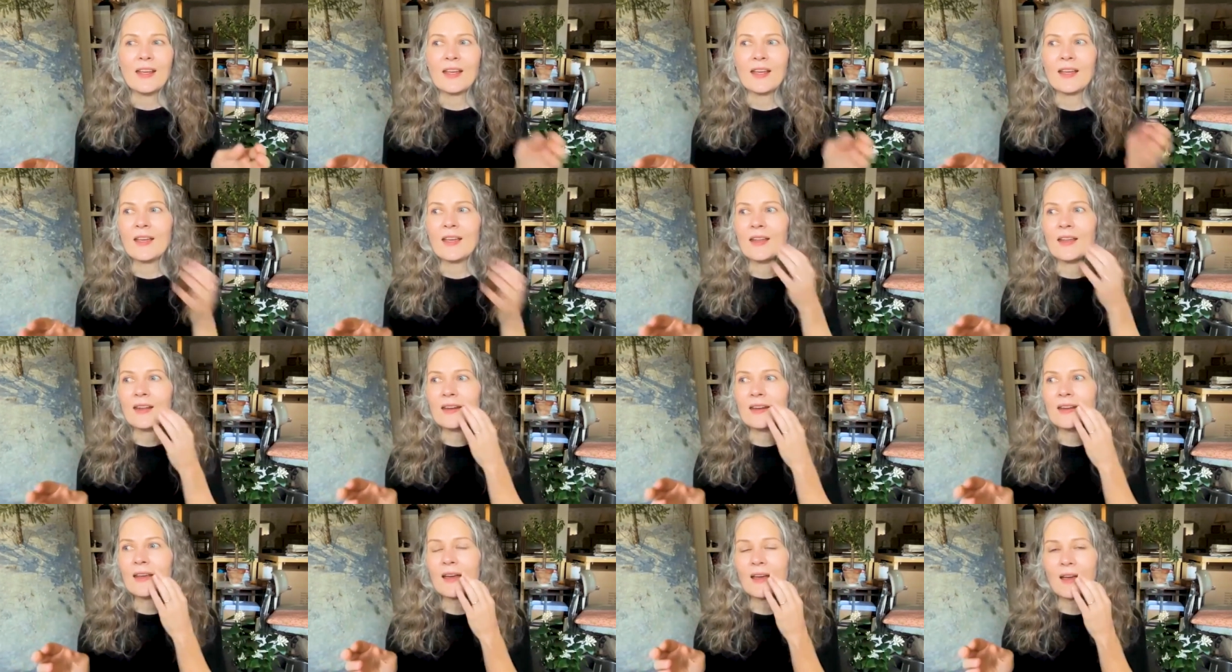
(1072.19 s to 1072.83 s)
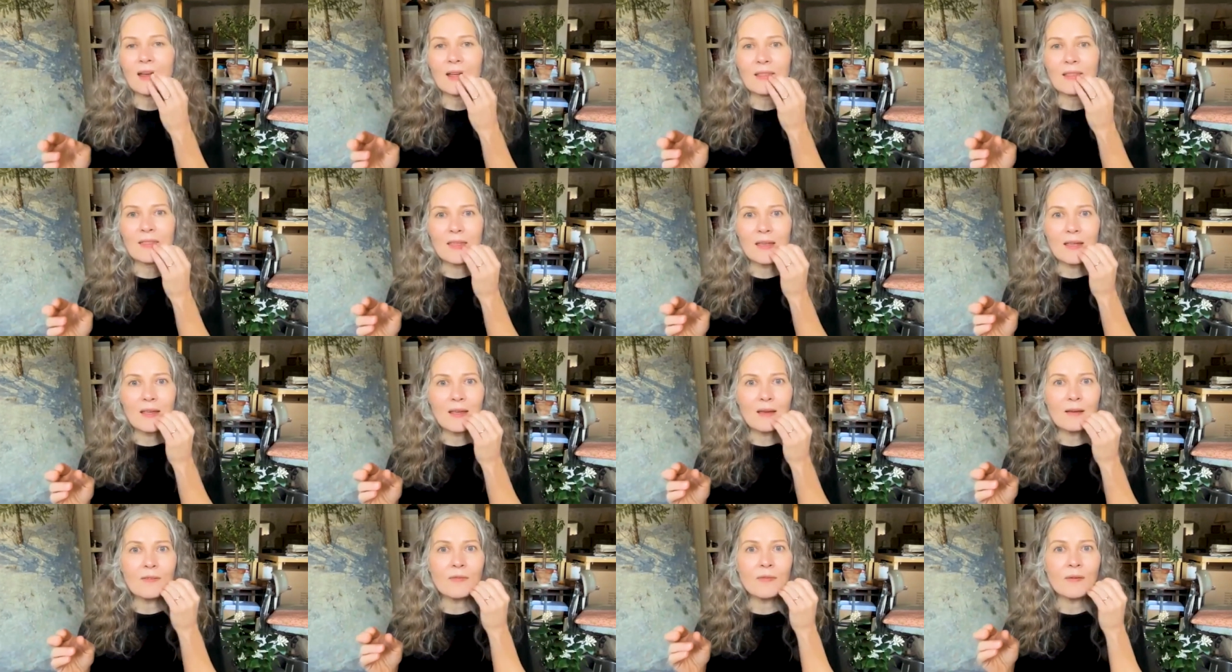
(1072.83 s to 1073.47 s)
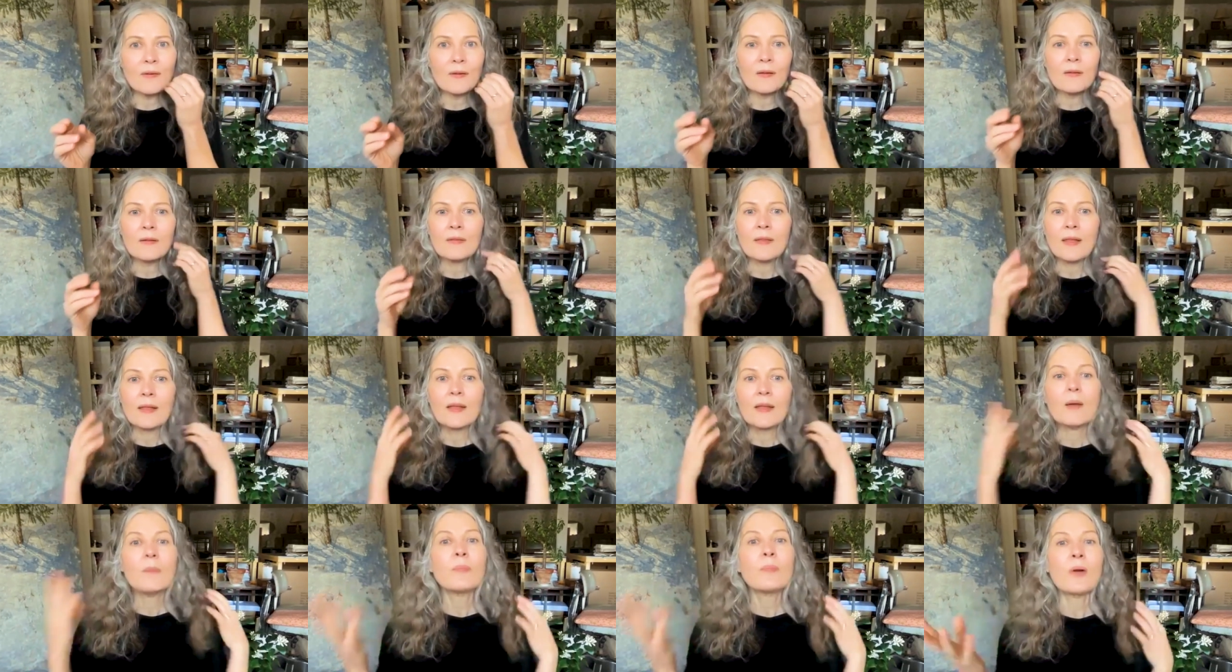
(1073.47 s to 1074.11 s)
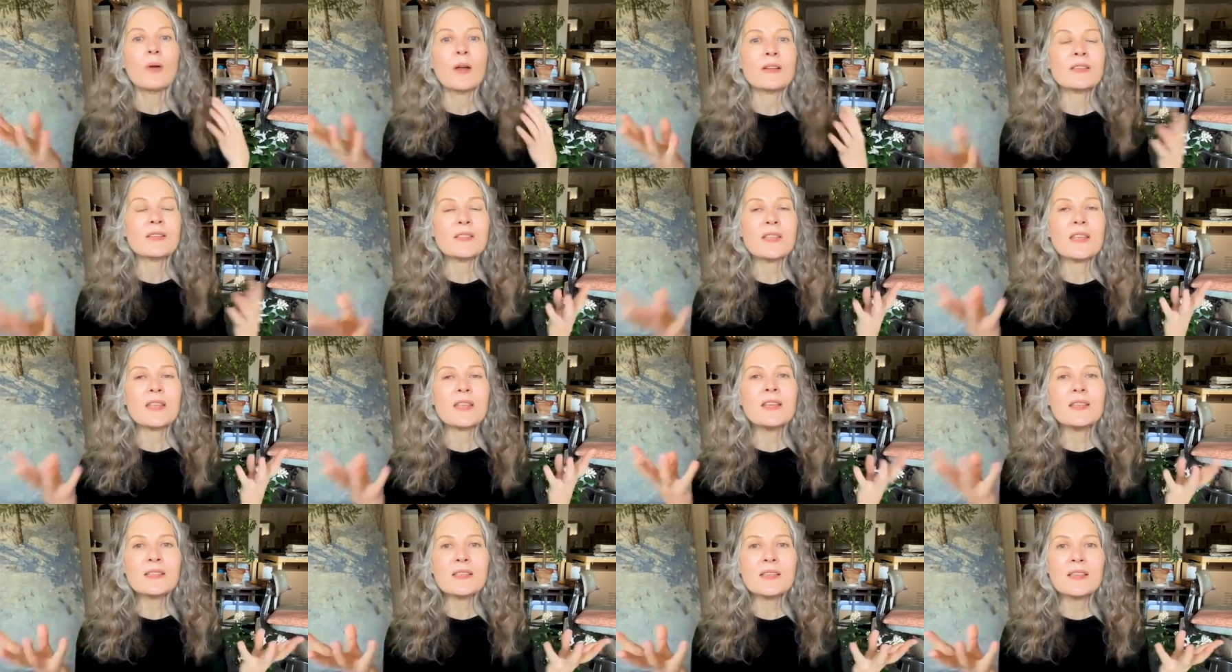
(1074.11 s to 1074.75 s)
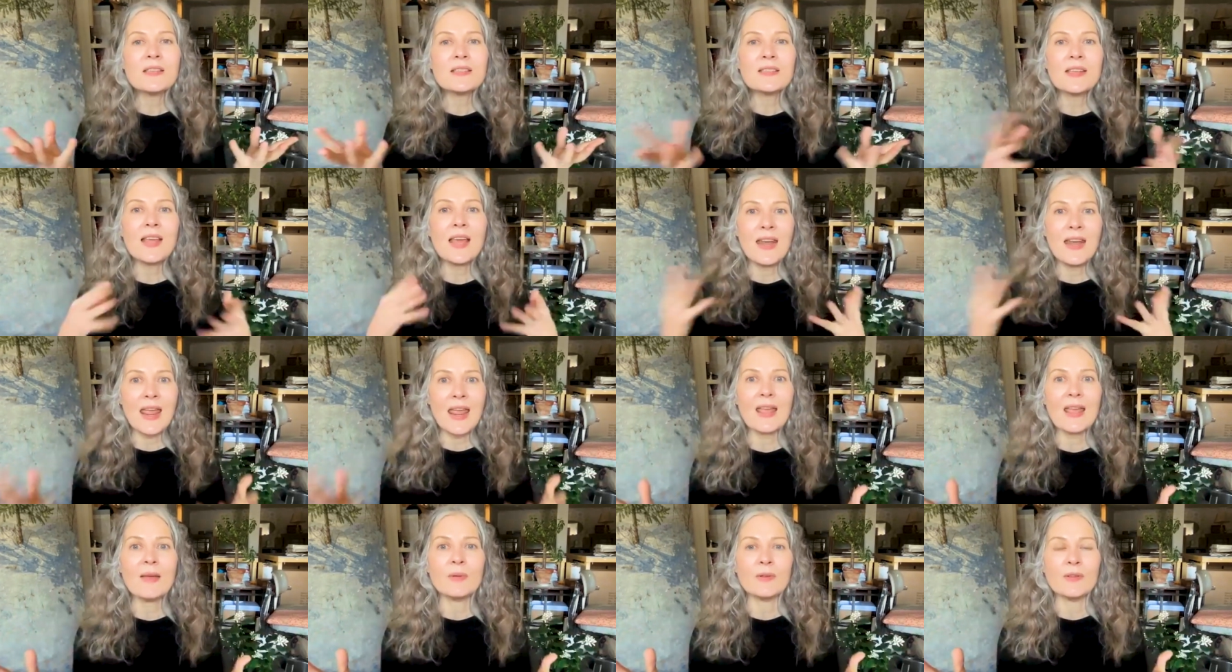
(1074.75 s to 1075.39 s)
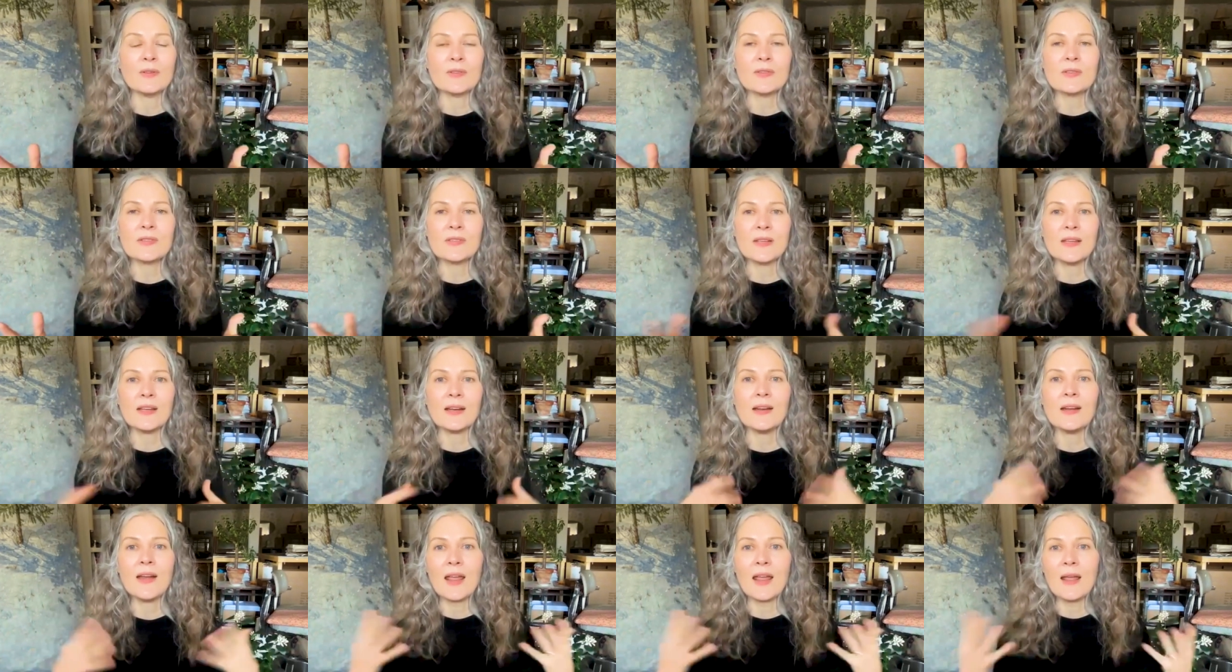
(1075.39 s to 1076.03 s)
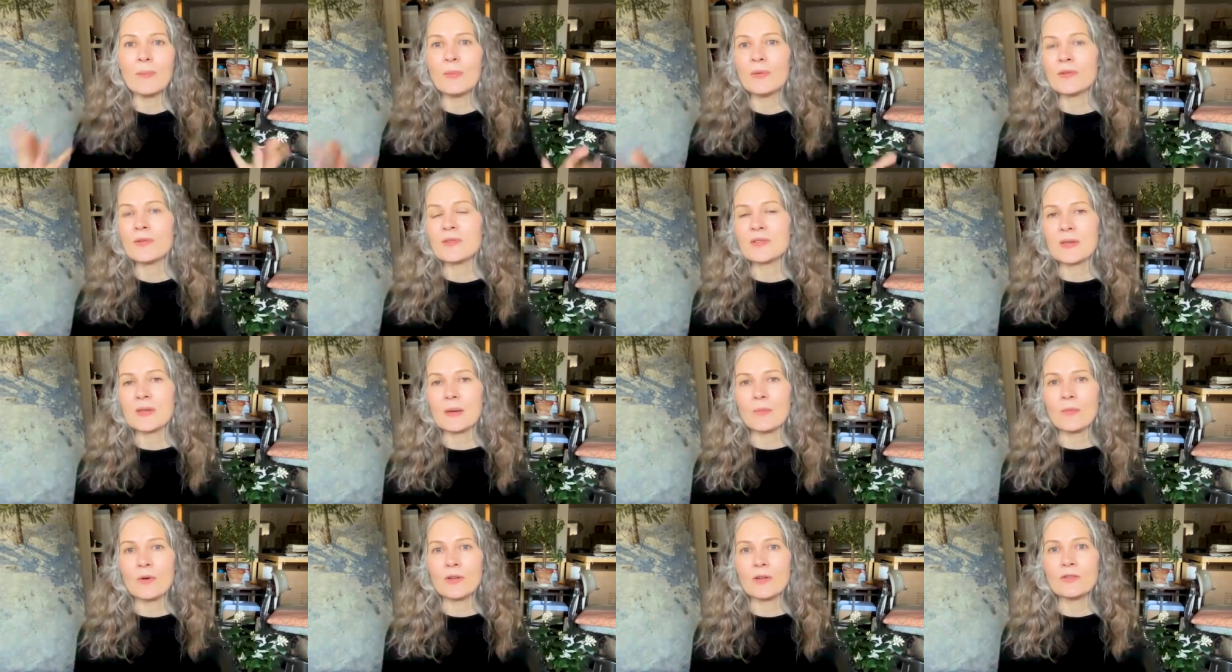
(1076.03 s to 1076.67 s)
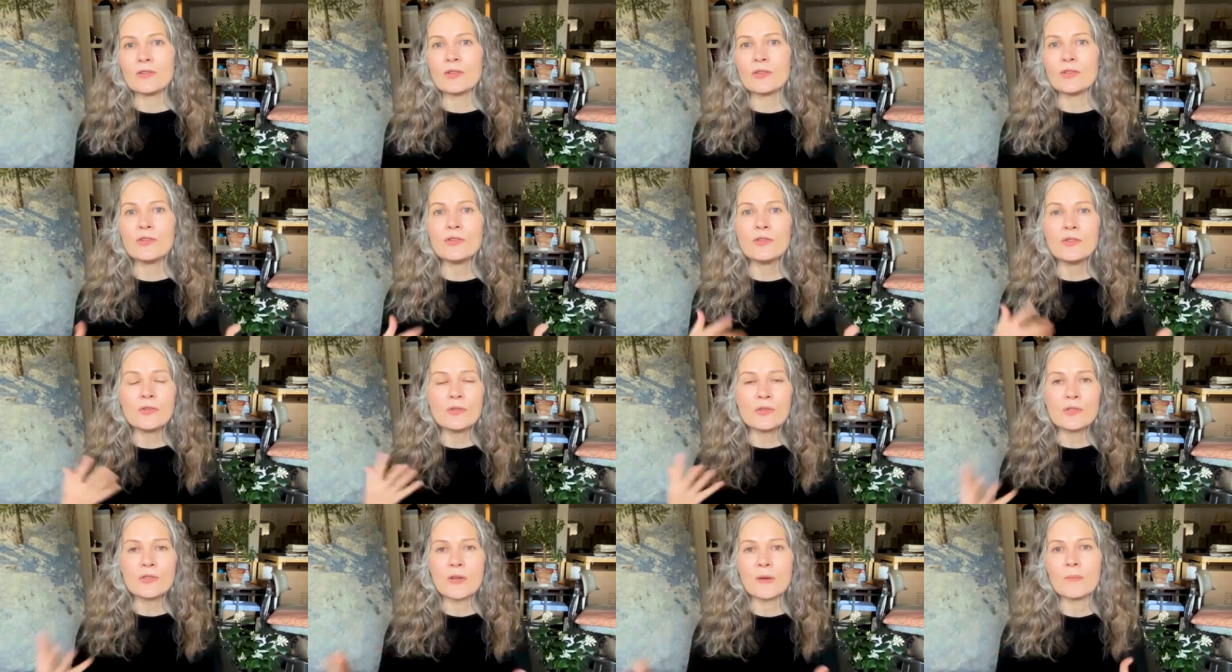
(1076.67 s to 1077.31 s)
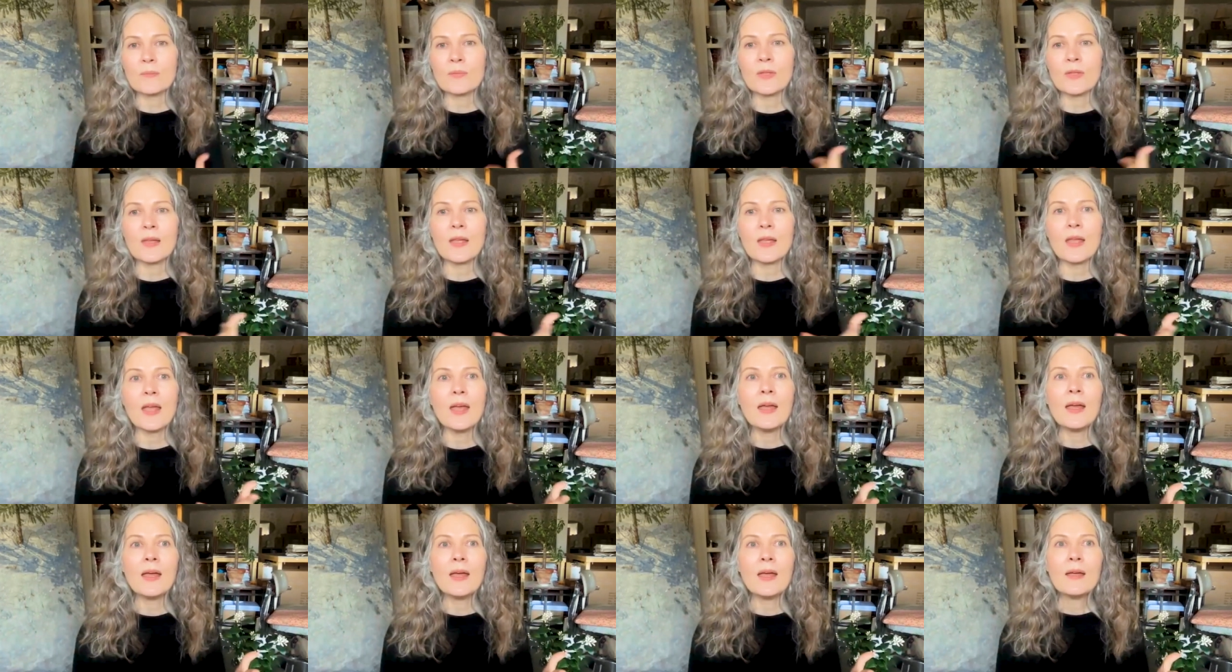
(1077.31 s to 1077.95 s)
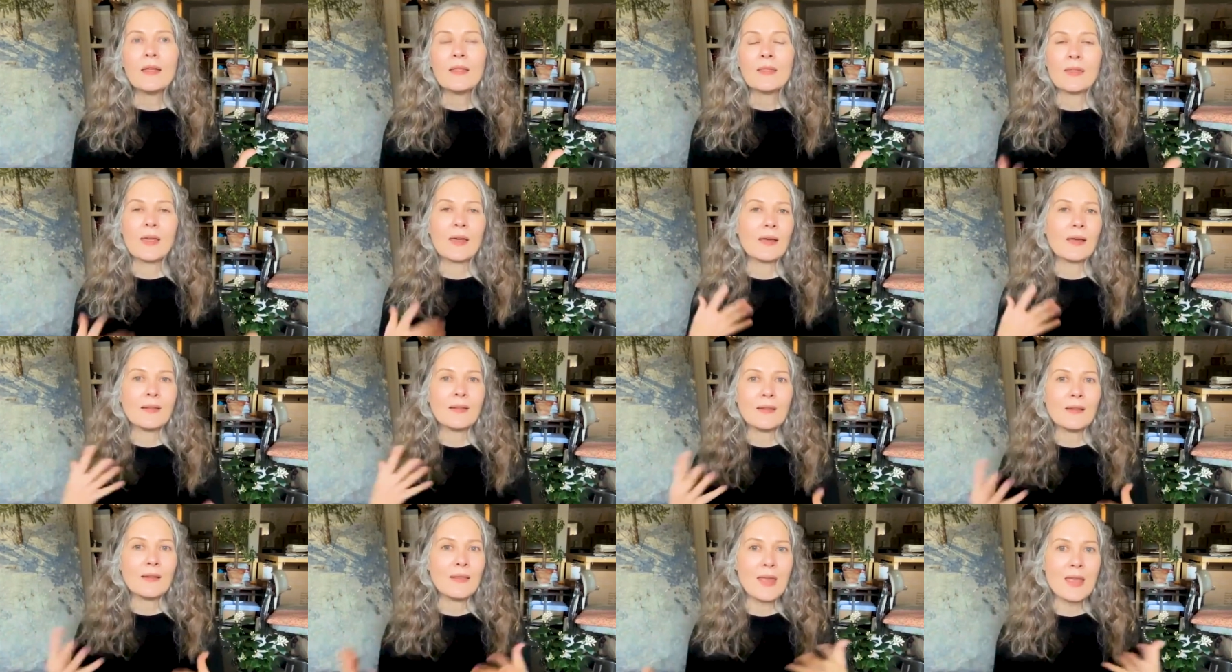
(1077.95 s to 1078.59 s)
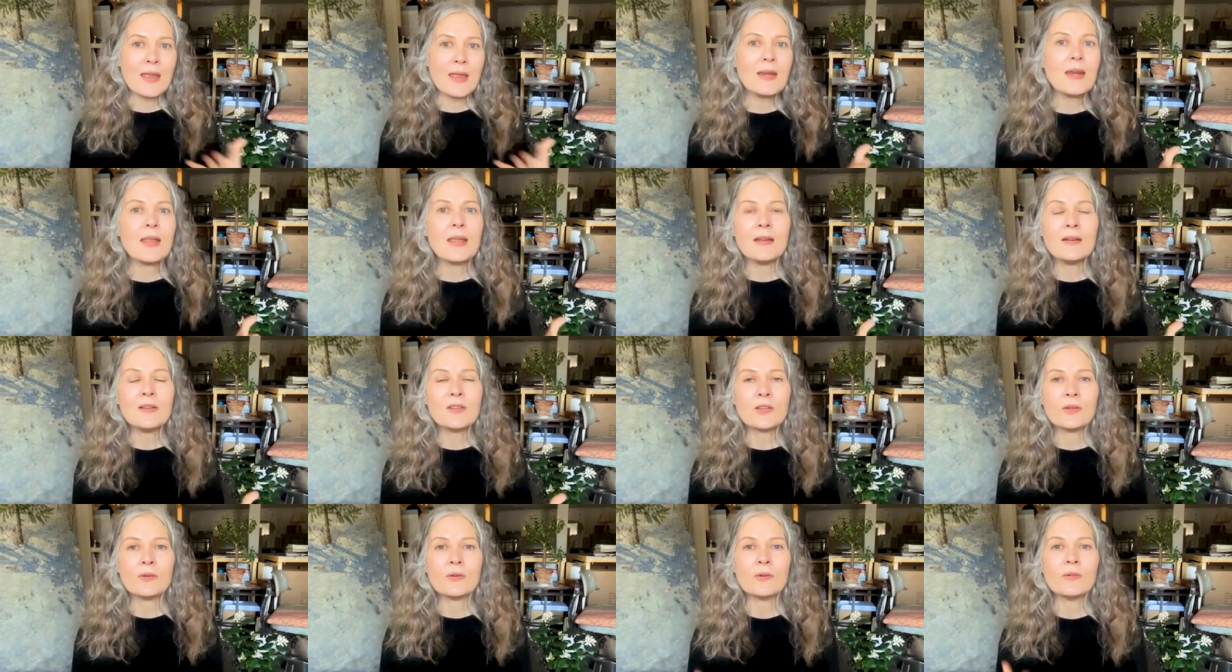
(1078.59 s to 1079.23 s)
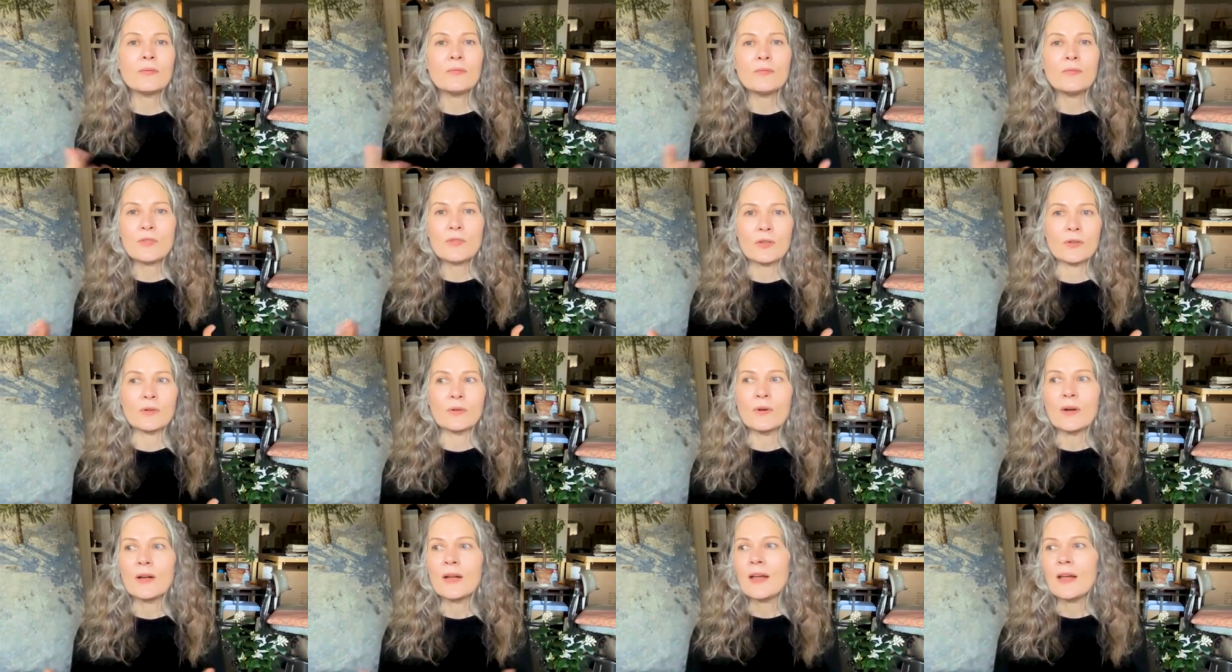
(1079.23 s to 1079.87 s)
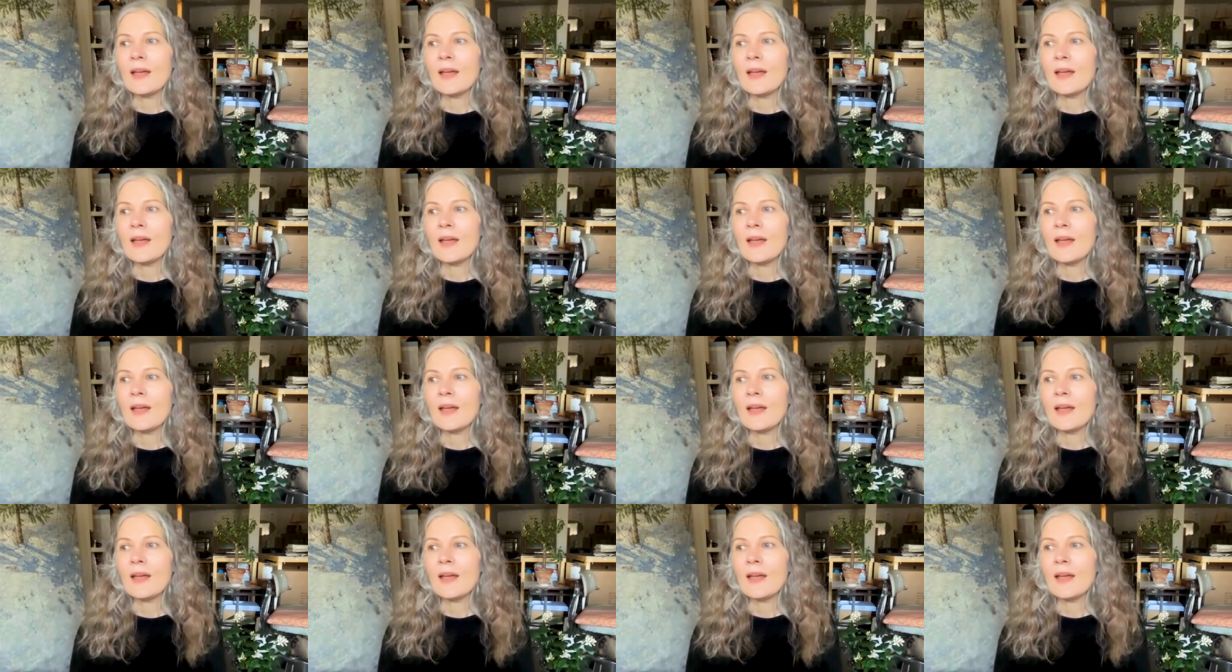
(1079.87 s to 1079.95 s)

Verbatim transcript: And I think of like a prosthesis enables, it enables someone to do something that they need to do.